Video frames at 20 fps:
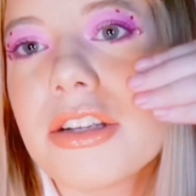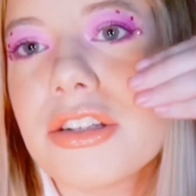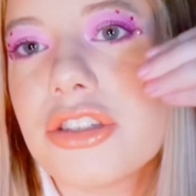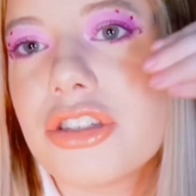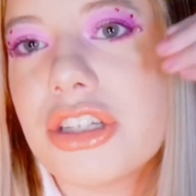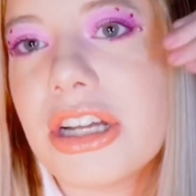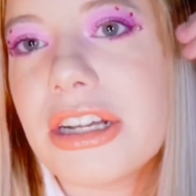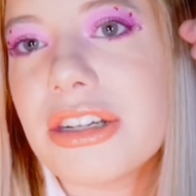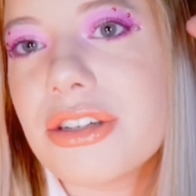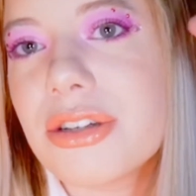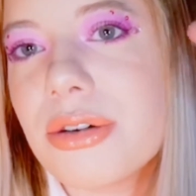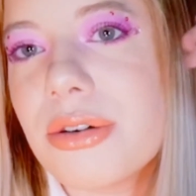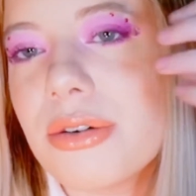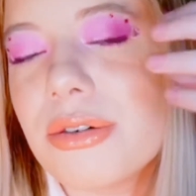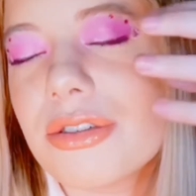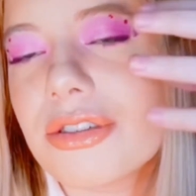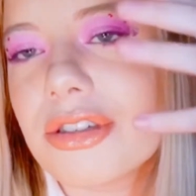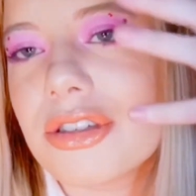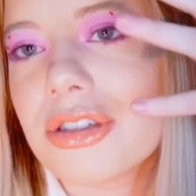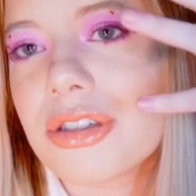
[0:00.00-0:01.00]

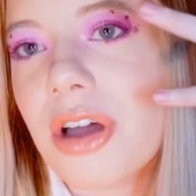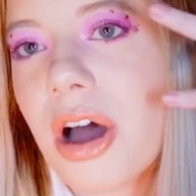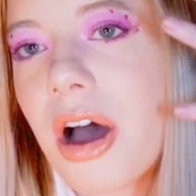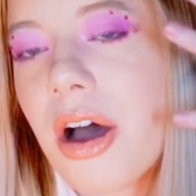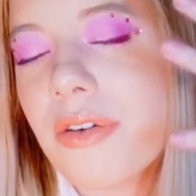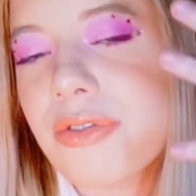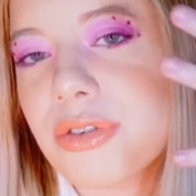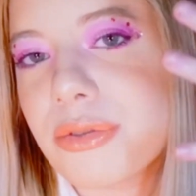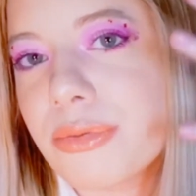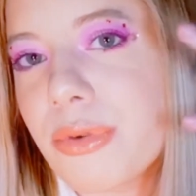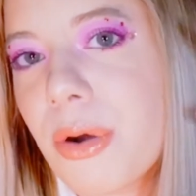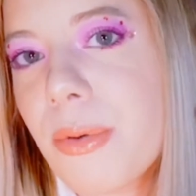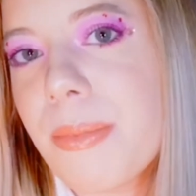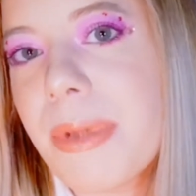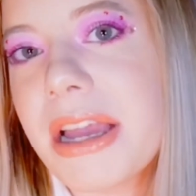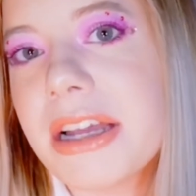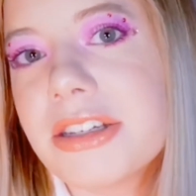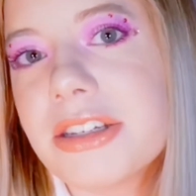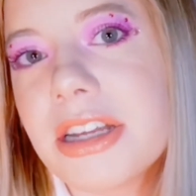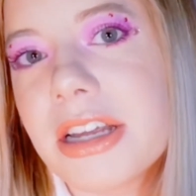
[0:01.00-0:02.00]
gentle, soft,
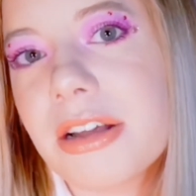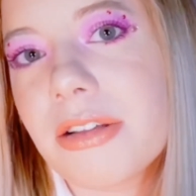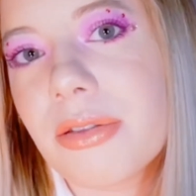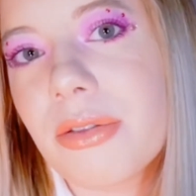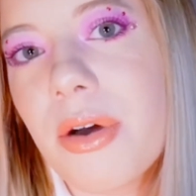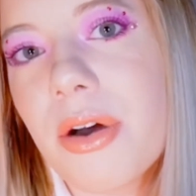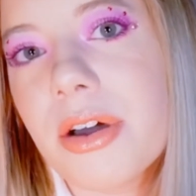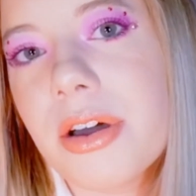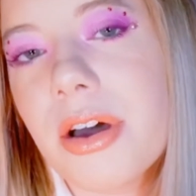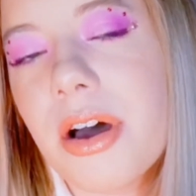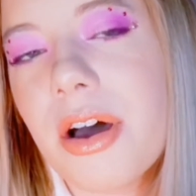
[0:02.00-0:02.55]
romantic look